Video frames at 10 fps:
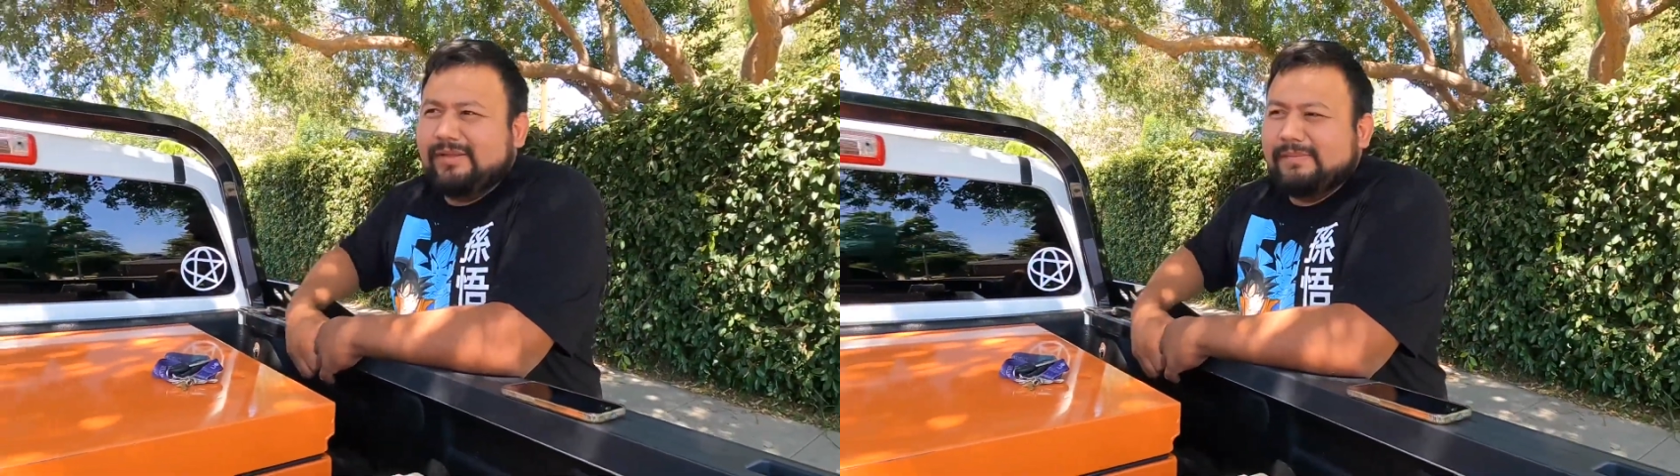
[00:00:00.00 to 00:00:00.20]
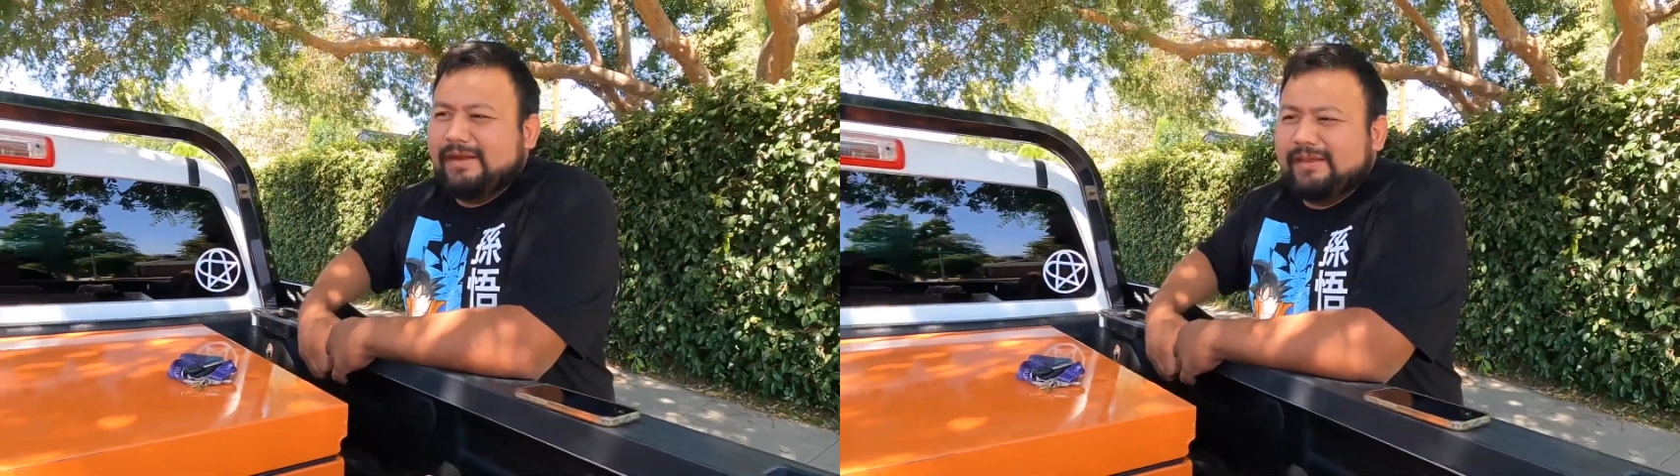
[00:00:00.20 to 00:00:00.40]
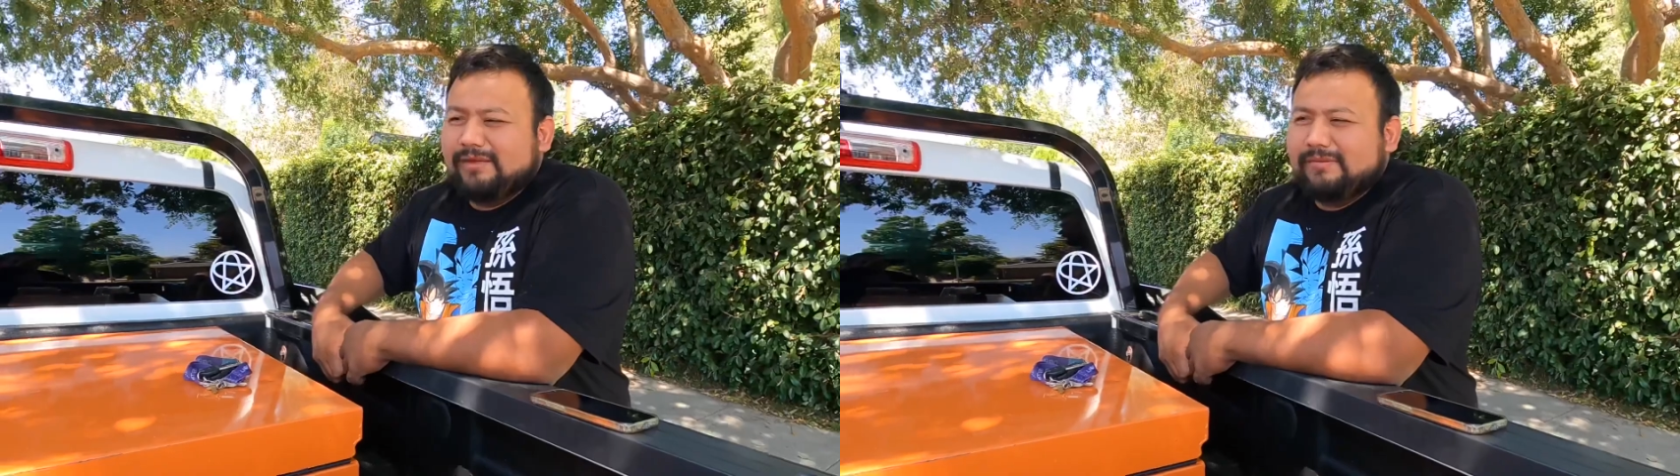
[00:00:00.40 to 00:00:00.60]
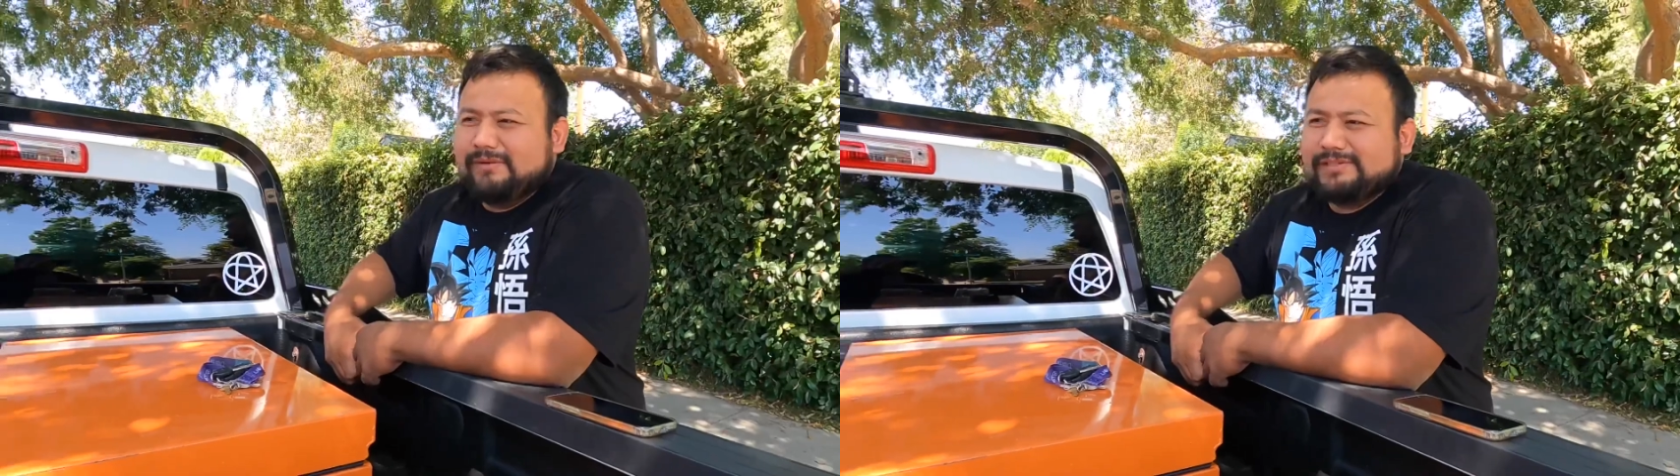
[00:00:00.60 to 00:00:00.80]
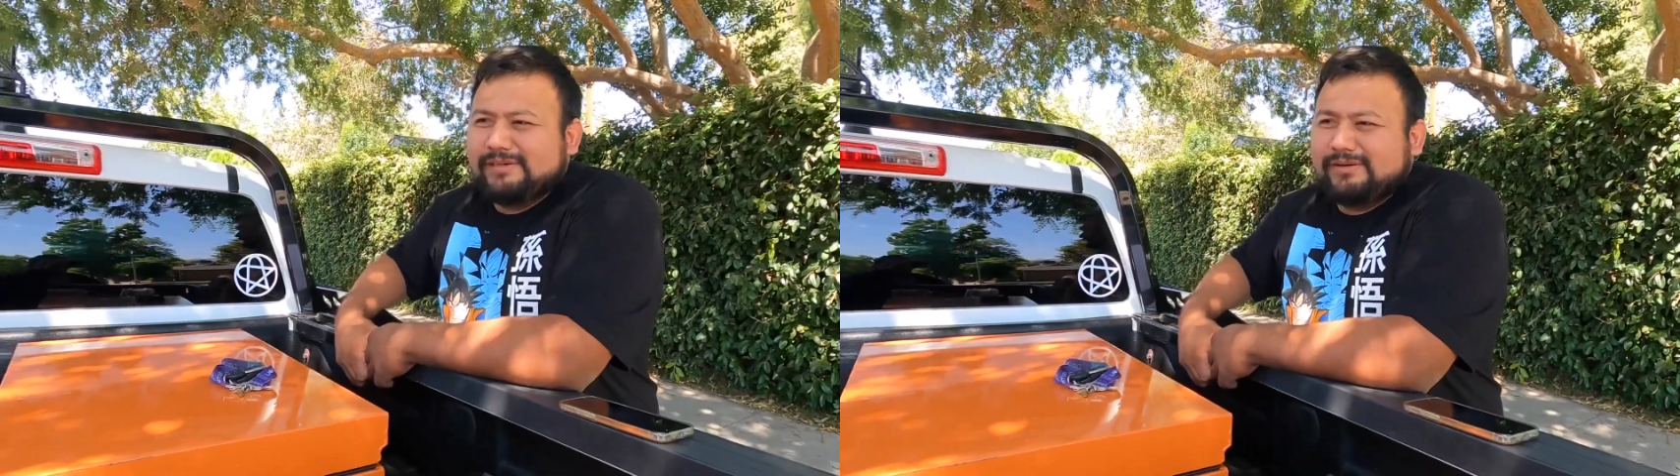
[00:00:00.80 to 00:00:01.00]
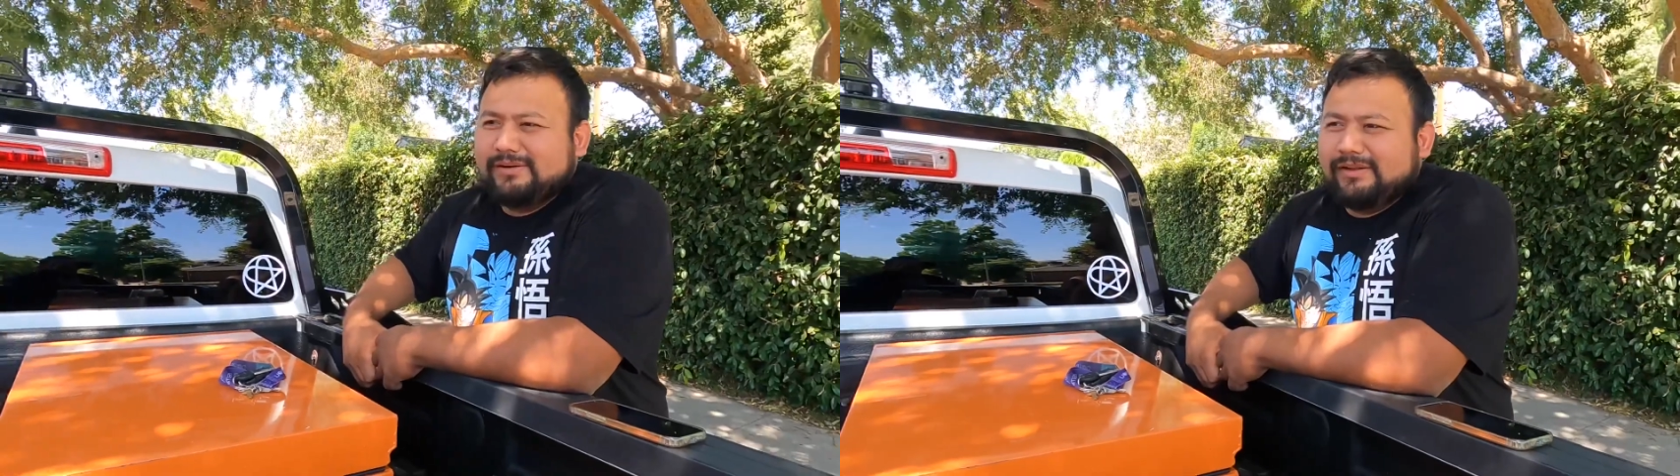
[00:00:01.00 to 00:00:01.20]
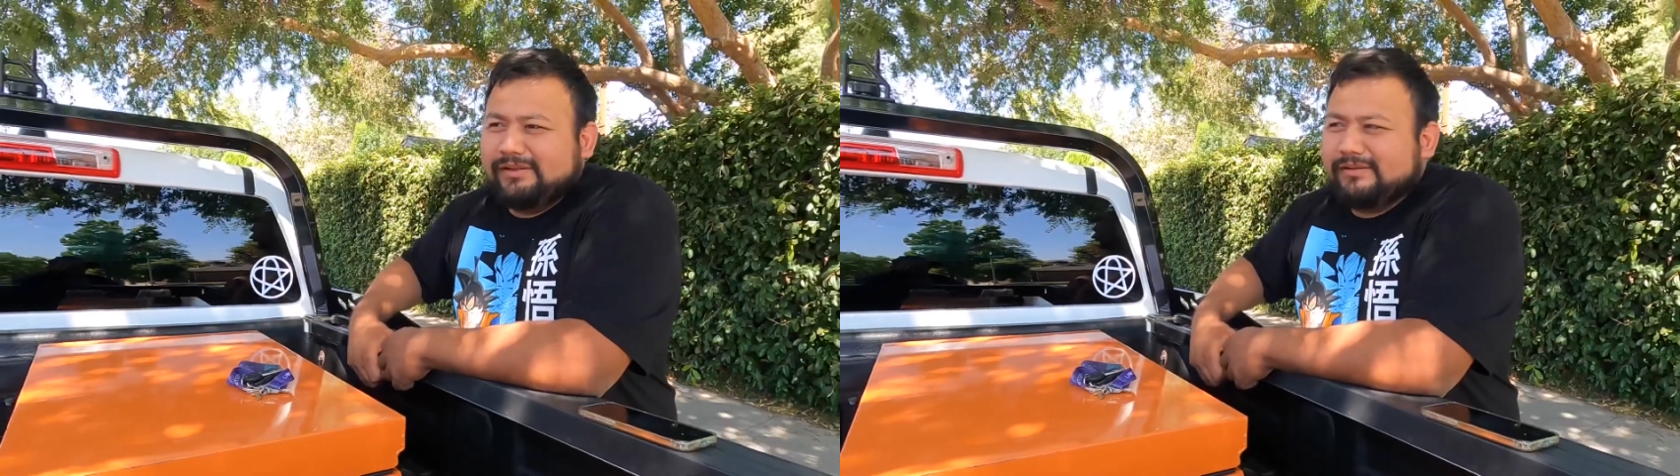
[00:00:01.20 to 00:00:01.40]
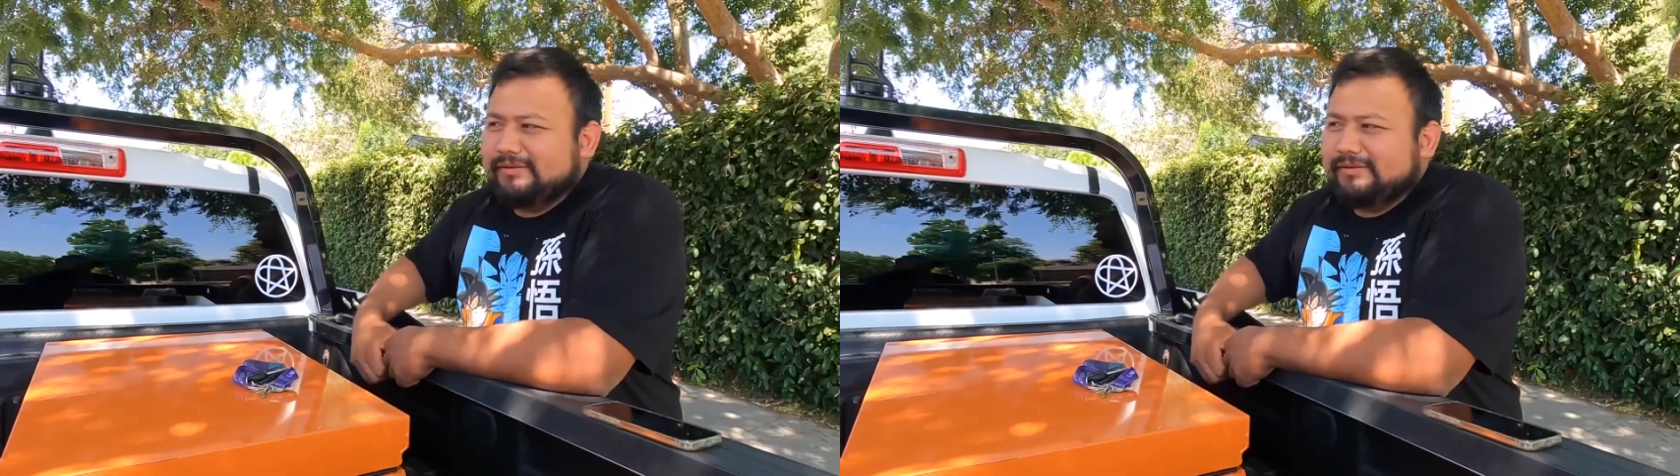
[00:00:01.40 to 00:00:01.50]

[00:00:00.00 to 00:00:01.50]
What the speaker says: they make like ones that are like